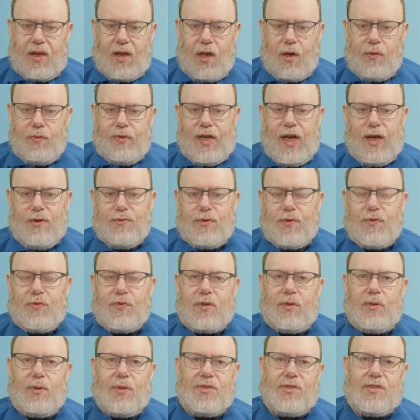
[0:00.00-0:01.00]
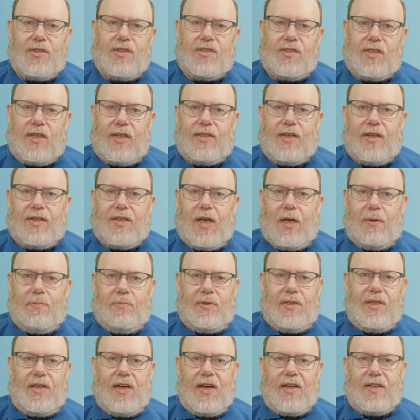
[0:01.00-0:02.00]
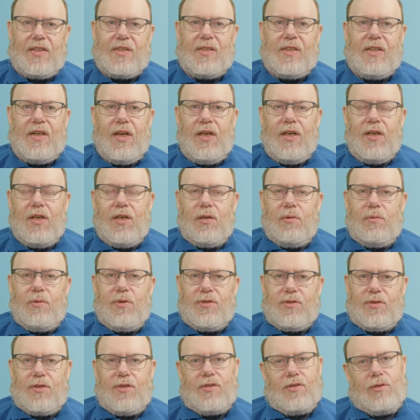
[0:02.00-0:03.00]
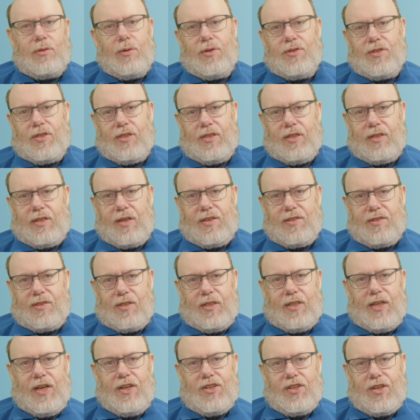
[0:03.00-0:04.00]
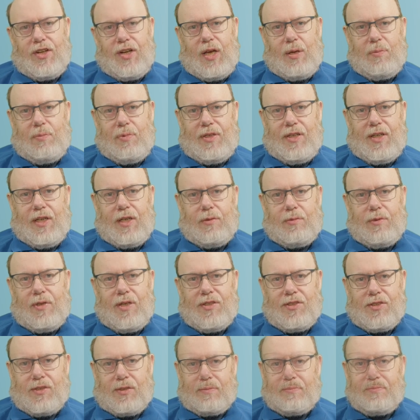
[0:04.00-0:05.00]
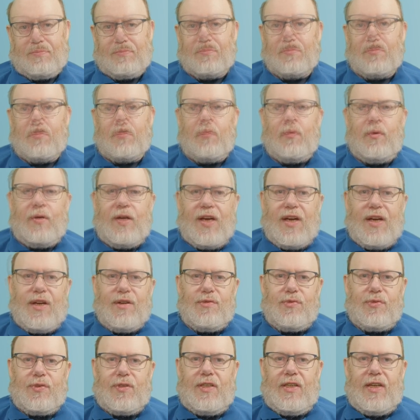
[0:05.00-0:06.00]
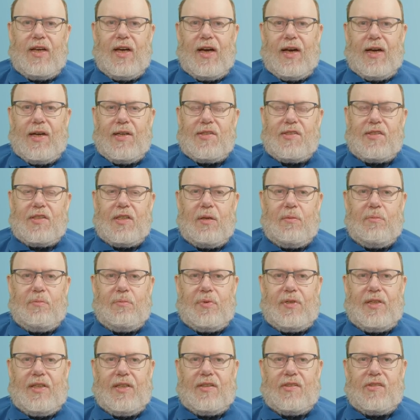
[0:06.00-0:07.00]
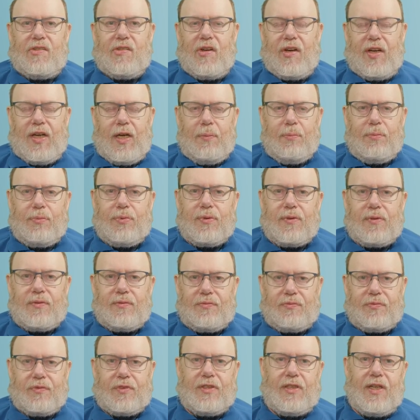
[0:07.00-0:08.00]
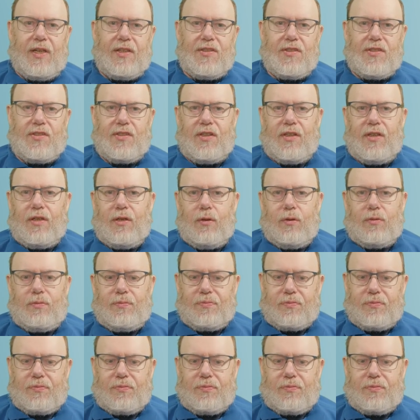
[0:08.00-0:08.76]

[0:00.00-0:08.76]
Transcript: We have, of course, the standard IP header with the source and the destination IP address. We have the ICMP type, that's 1